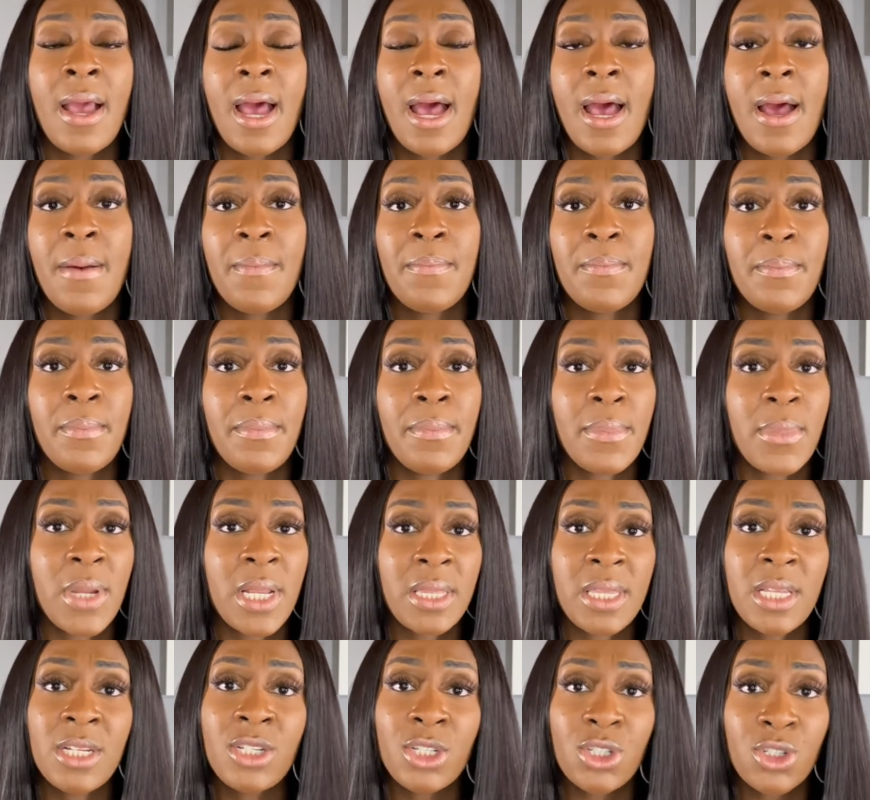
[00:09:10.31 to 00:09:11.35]

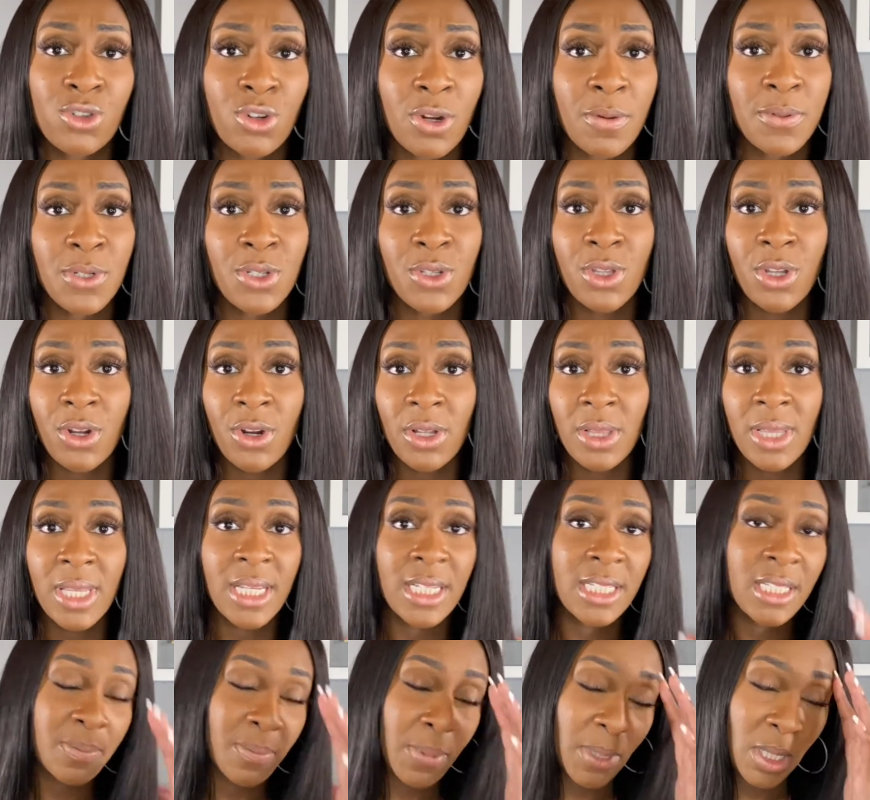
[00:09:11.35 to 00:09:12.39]
In the description, there are
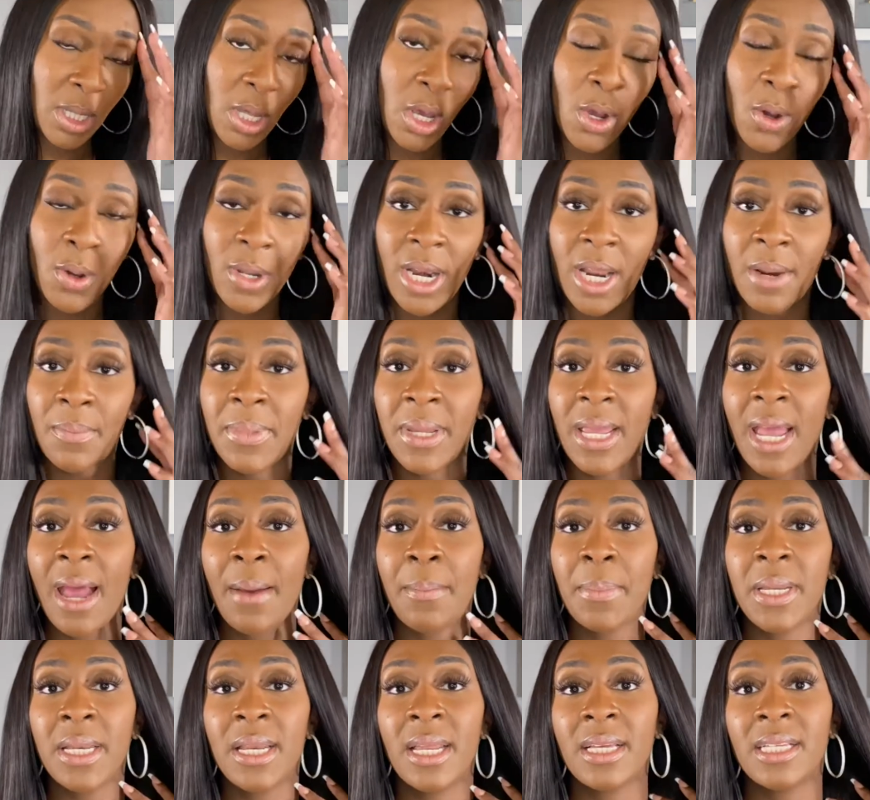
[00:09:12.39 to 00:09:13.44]
links below, and I'd be
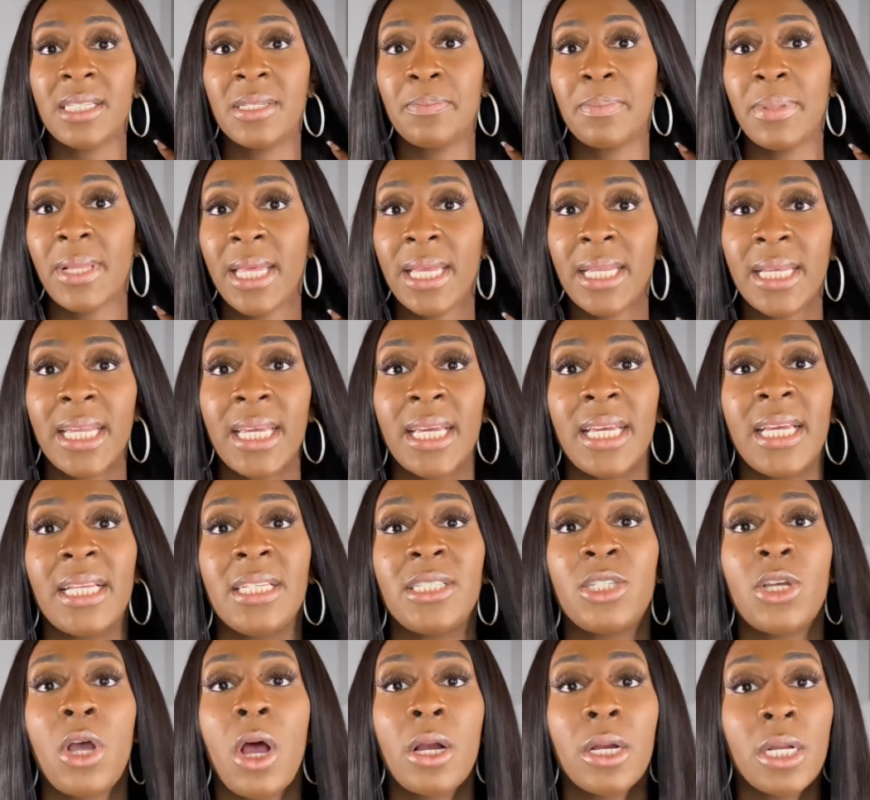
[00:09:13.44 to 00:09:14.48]
happy to explain it
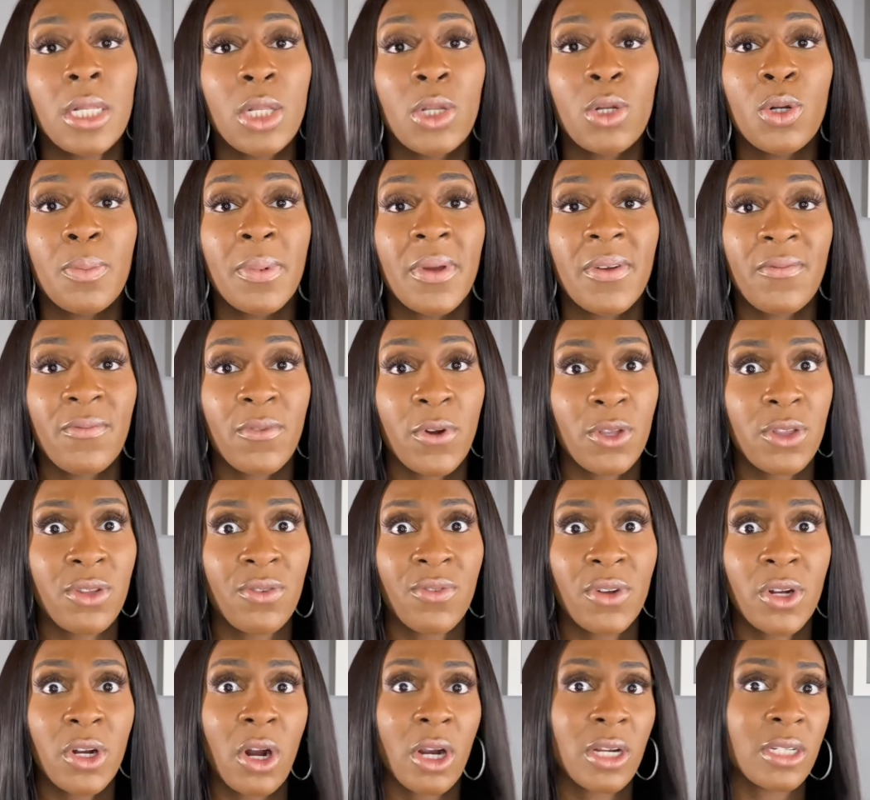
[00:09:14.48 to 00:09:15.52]
and talk a little bit further in
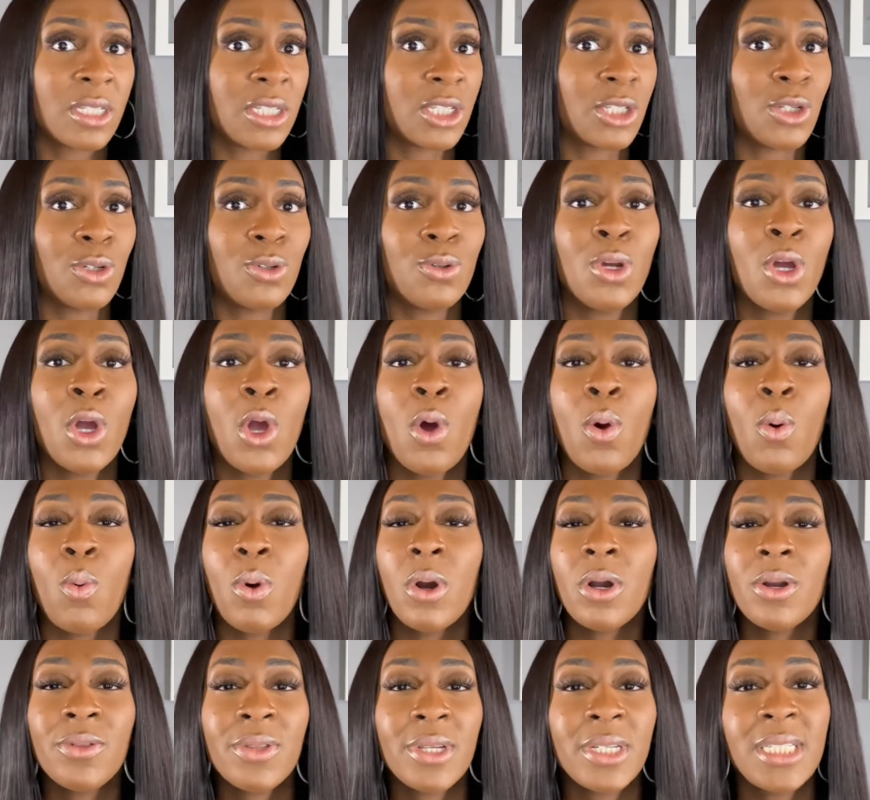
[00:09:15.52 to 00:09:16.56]
regards to
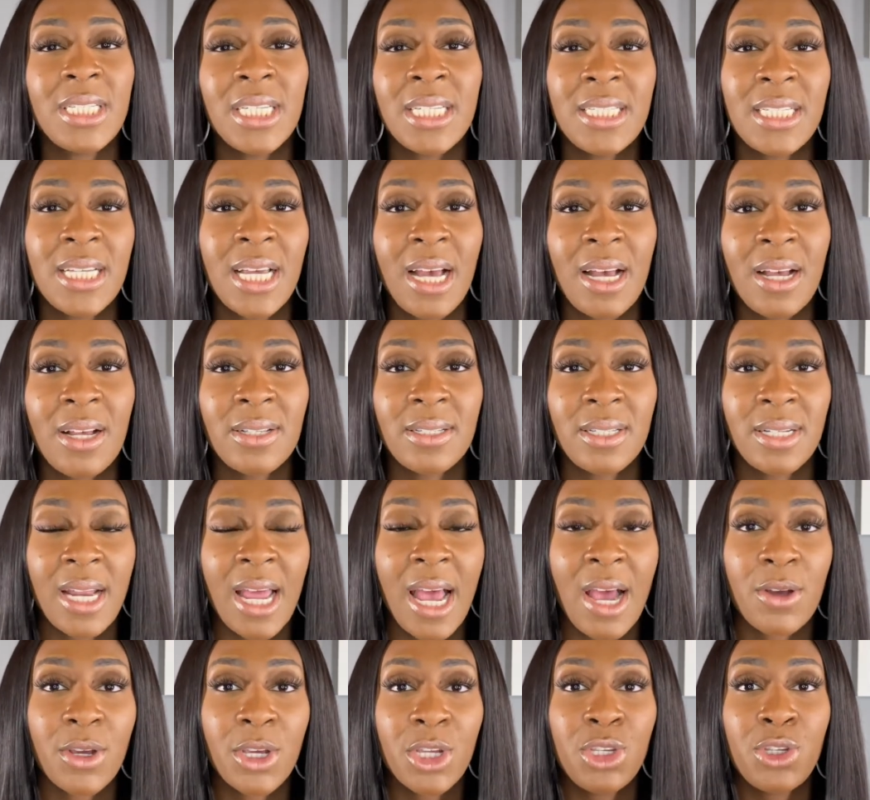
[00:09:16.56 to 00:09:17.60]
what are the details and
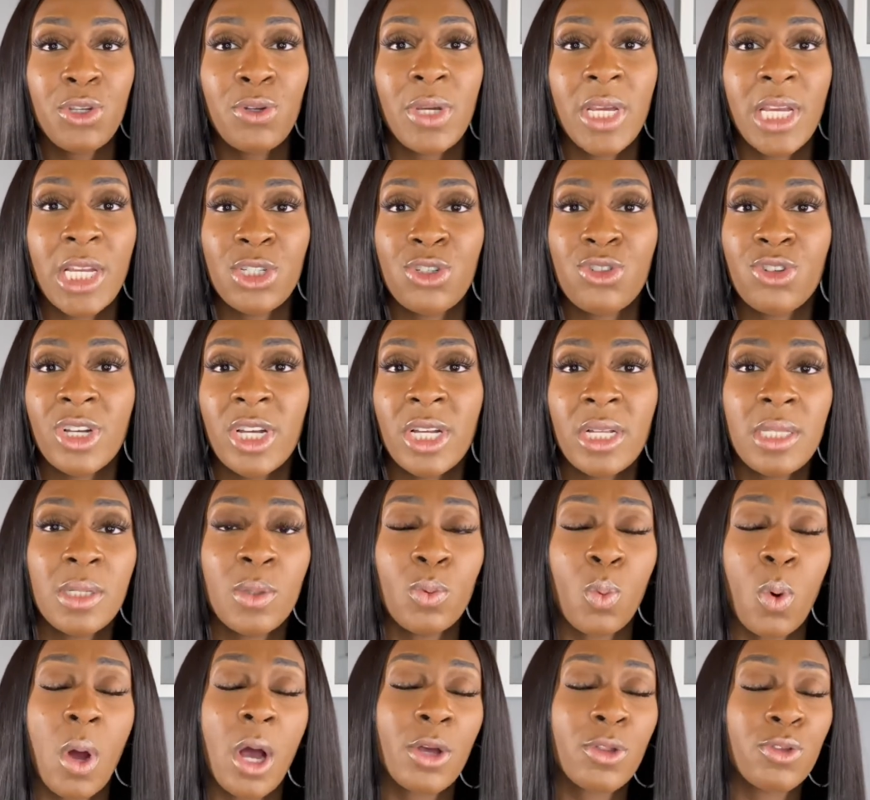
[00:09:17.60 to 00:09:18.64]
how can you intricately
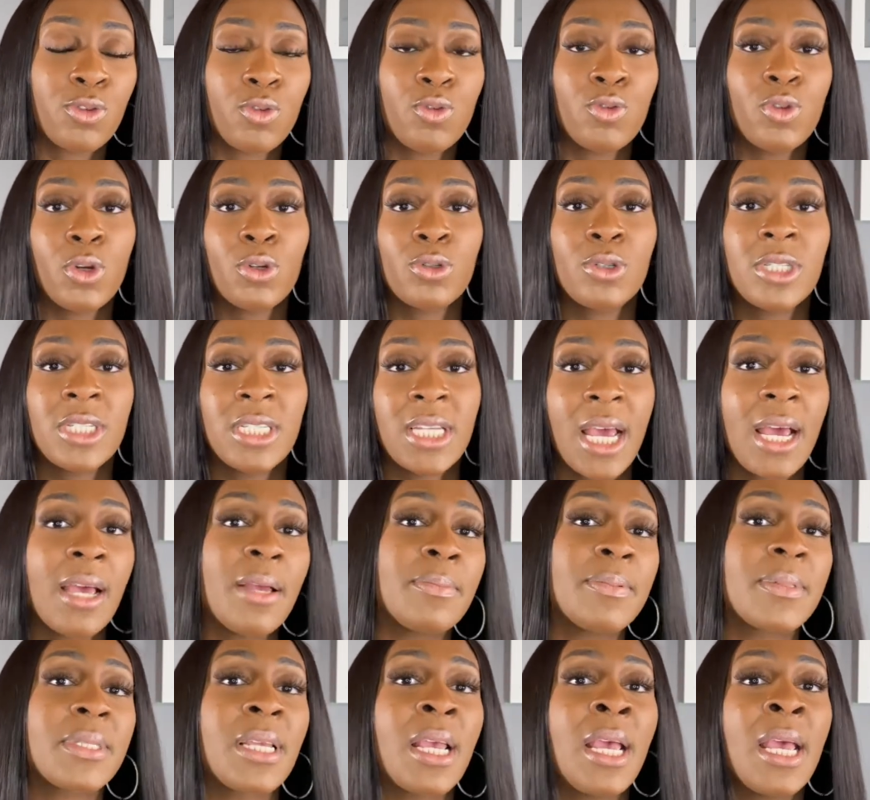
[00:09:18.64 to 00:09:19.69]
walk through those
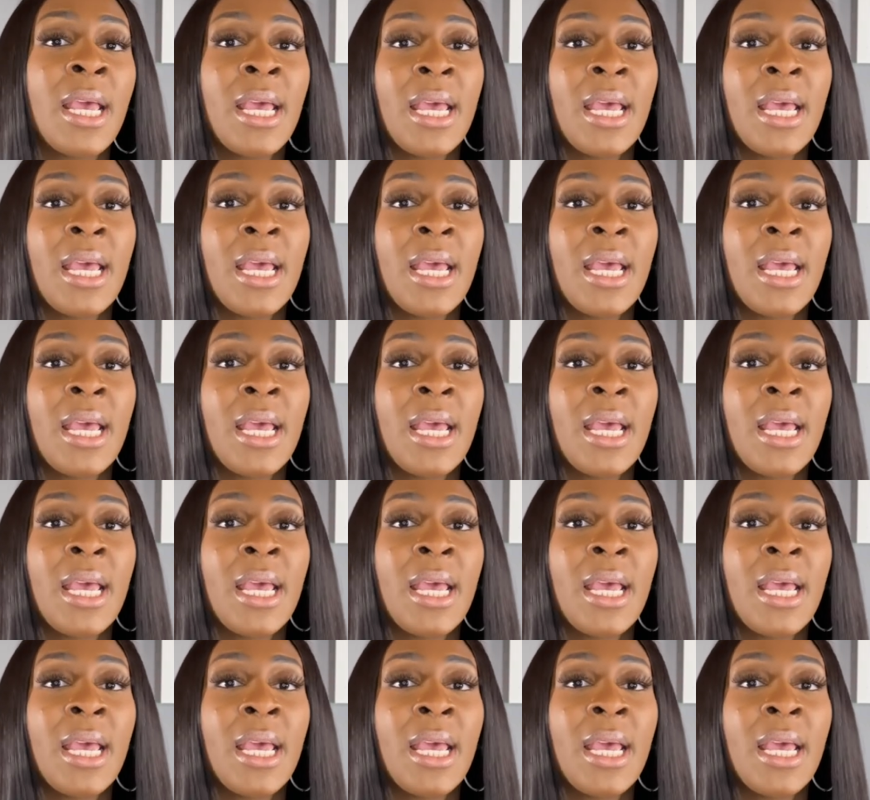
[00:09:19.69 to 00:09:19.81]
steps.